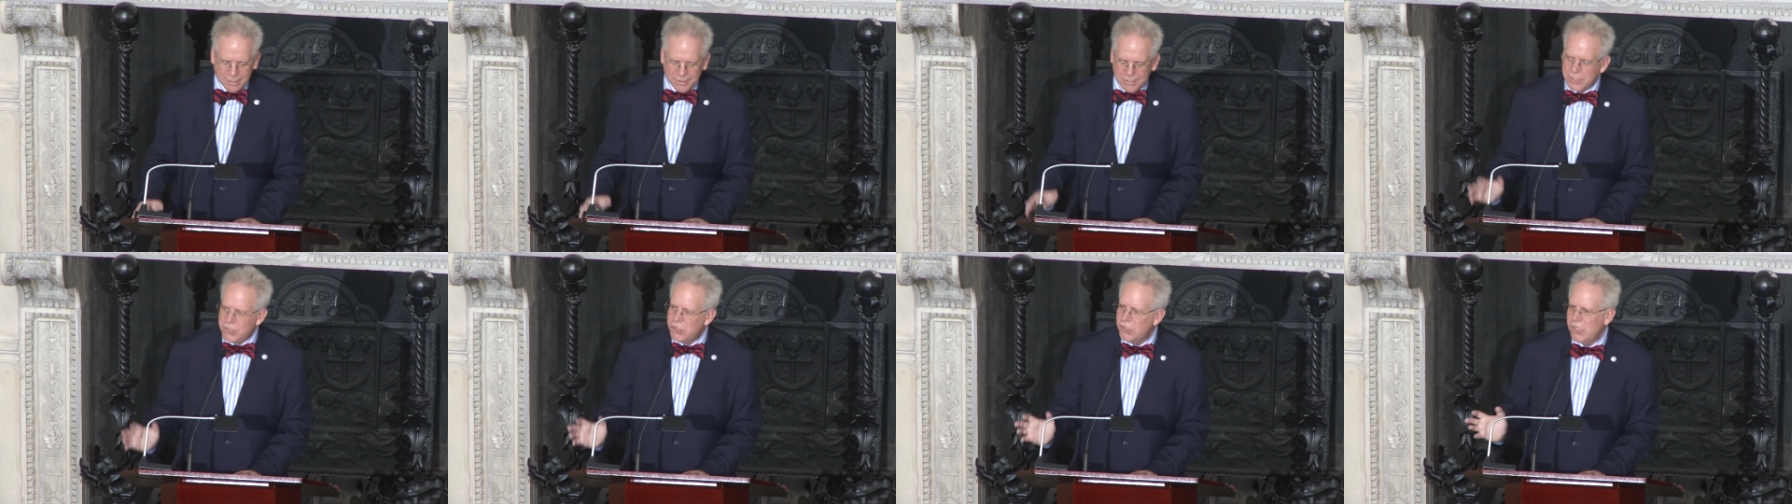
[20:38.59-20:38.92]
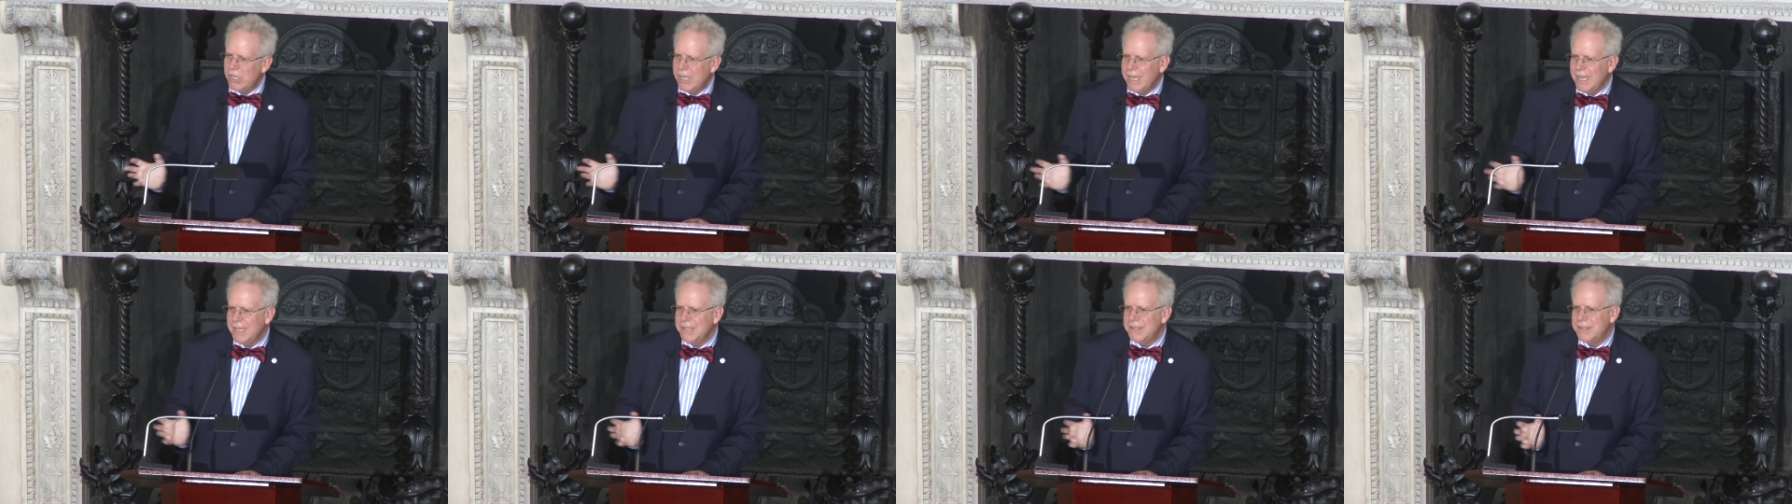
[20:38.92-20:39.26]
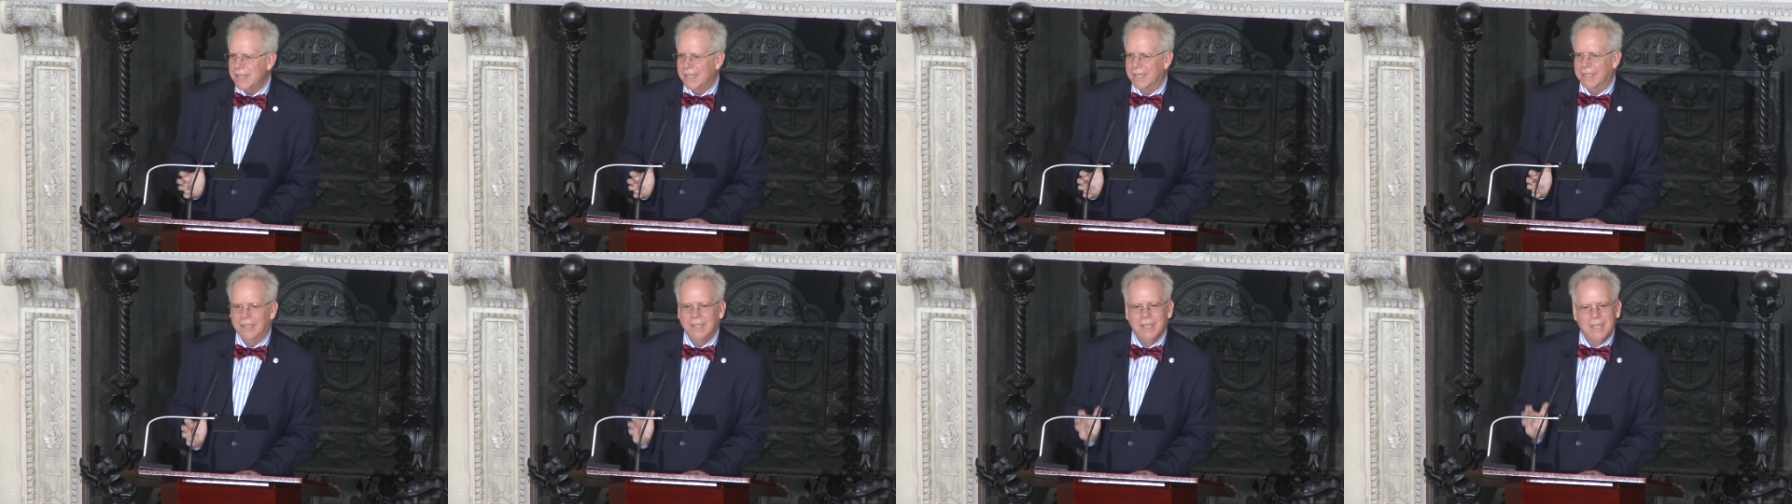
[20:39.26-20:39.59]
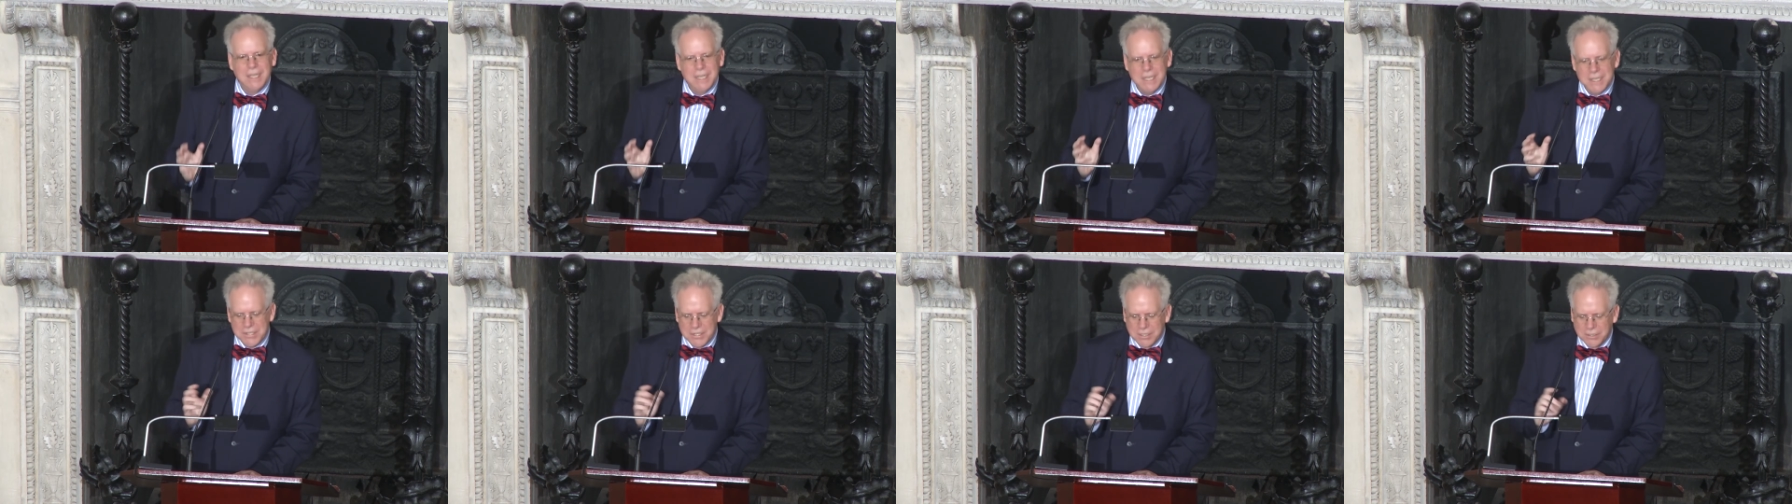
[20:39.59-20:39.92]
The chanting
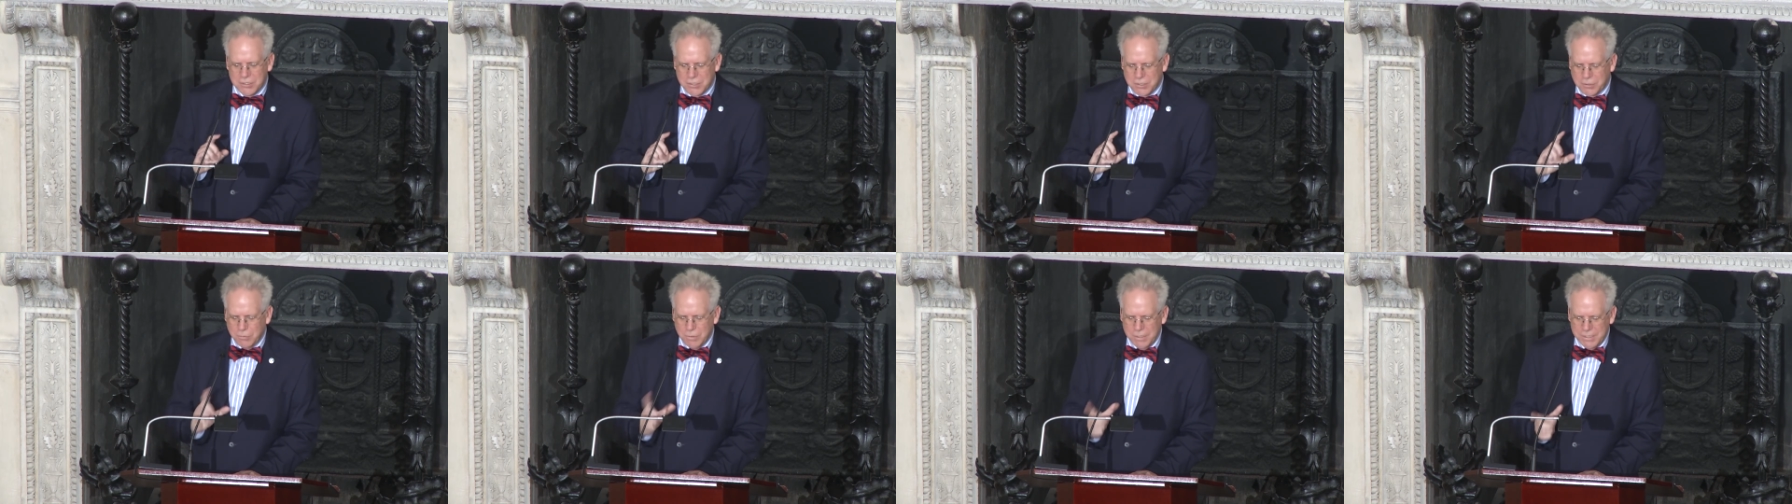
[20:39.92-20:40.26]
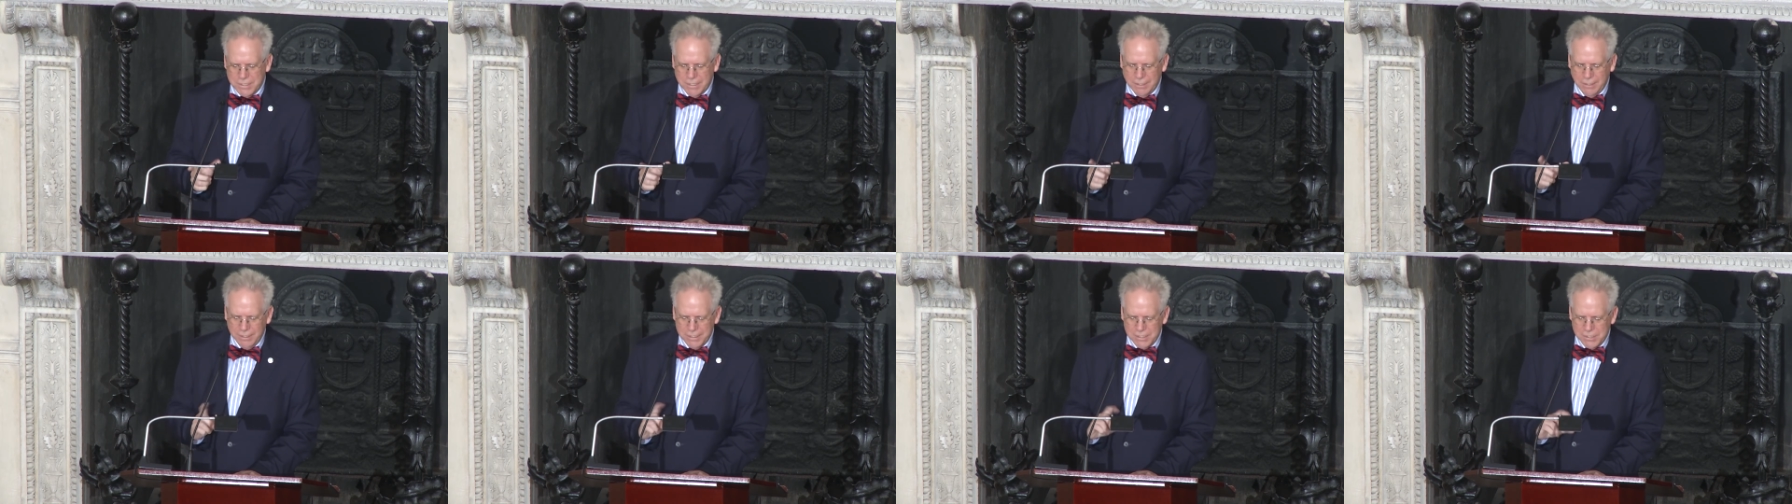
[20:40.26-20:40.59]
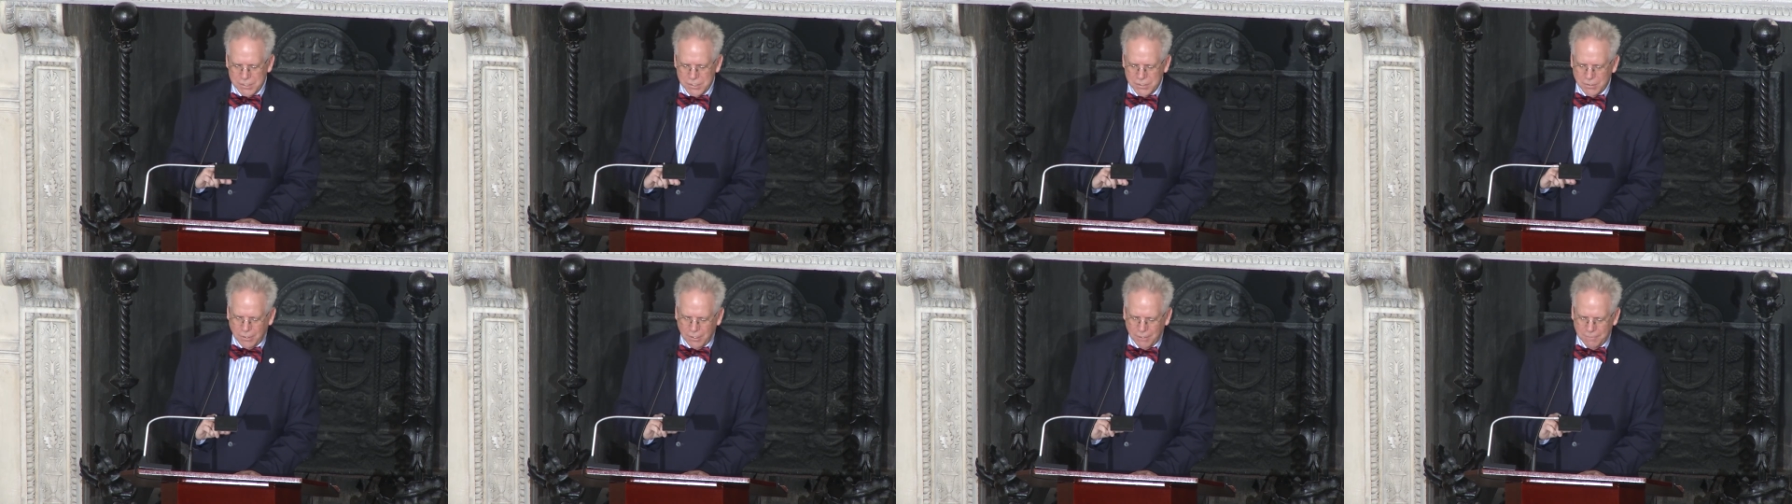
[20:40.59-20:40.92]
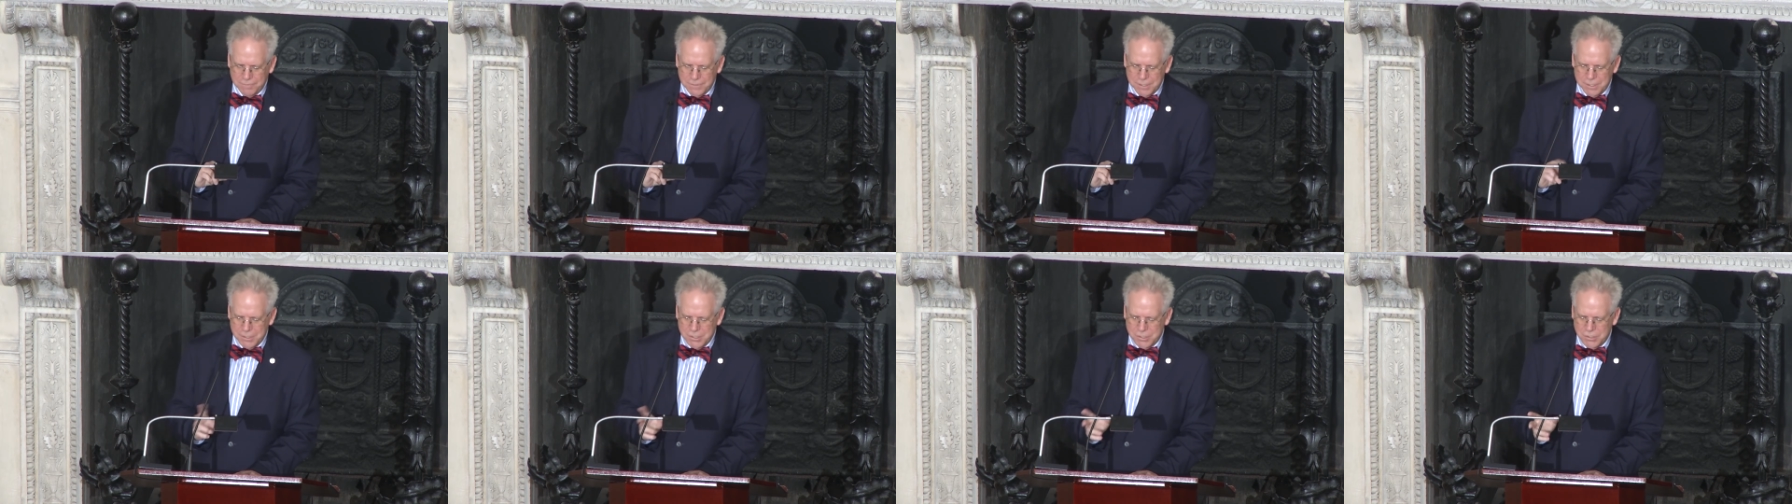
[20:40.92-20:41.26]
is exquisitely
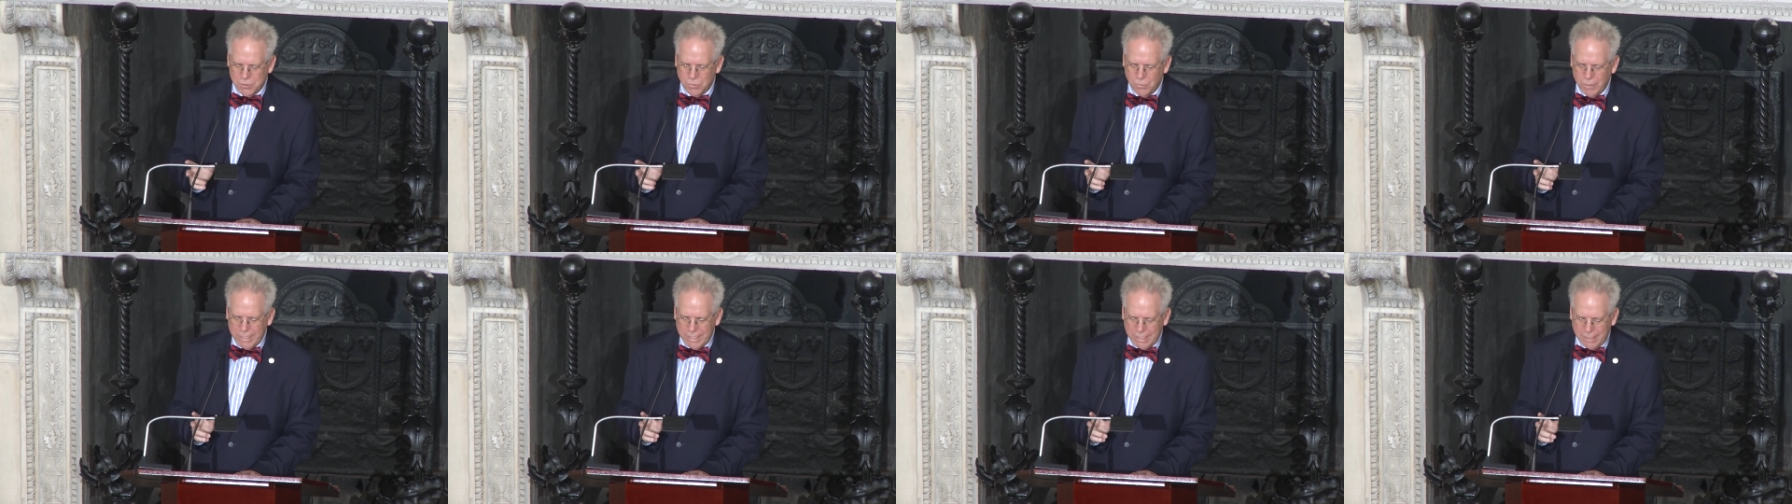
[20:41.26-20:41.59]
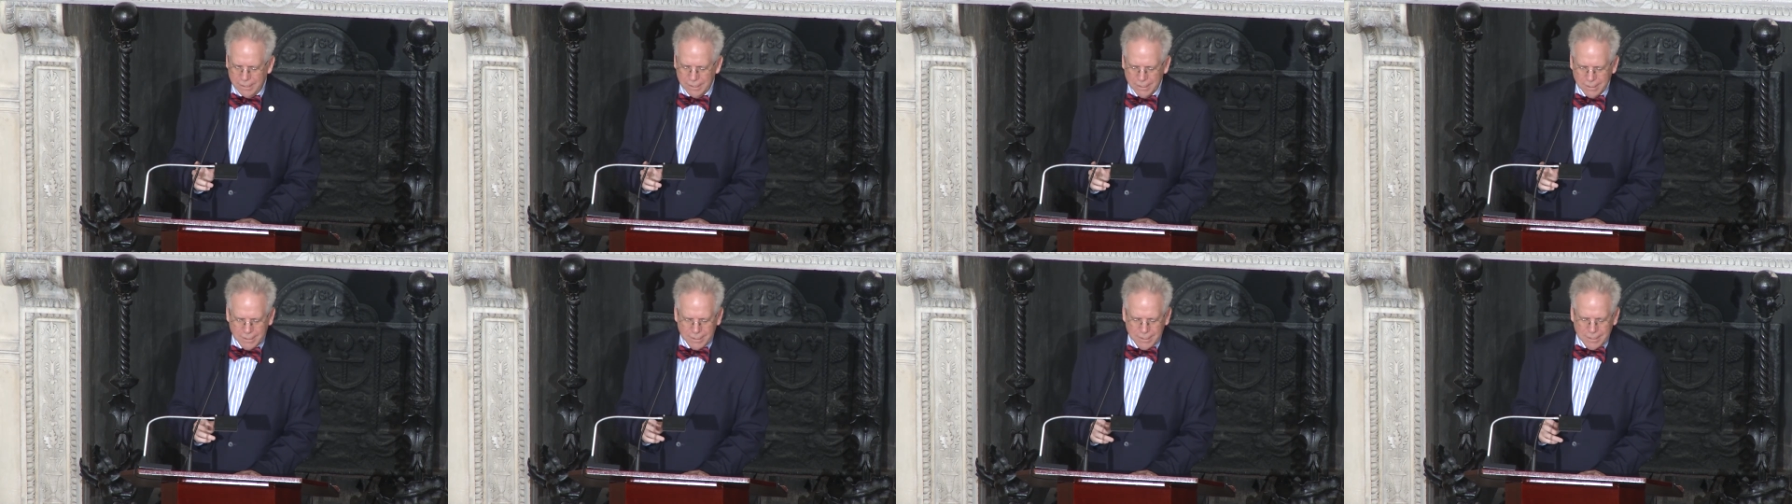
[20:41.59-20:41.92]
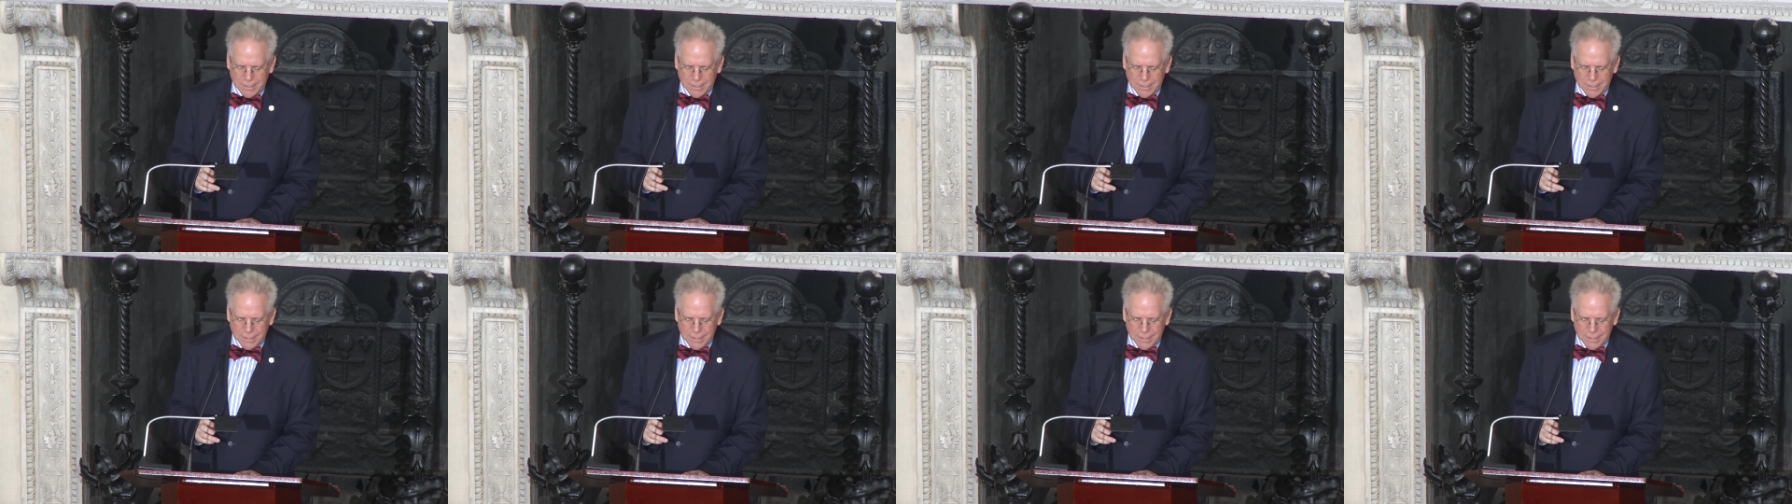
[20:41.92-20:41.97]
soft and sweet.